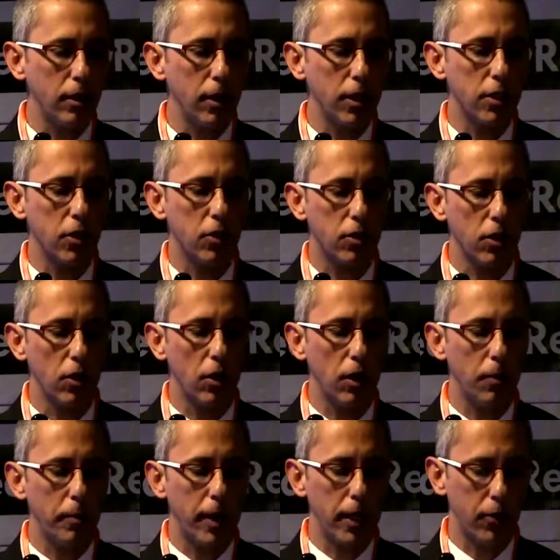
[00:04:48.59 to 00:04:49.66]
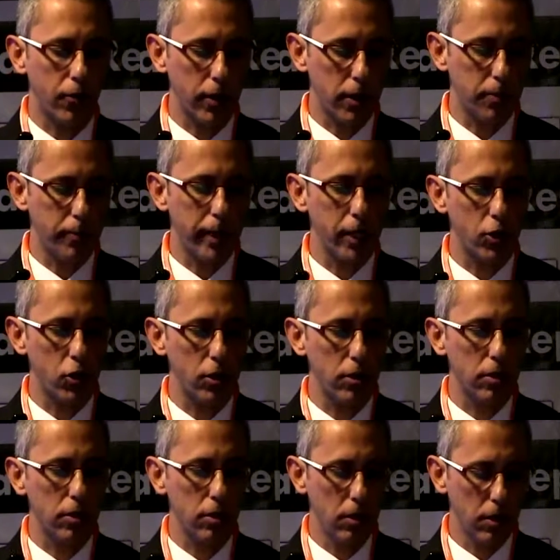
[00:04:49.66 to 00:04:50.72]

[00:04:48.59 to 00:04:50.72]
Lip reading: extracellular matrix patches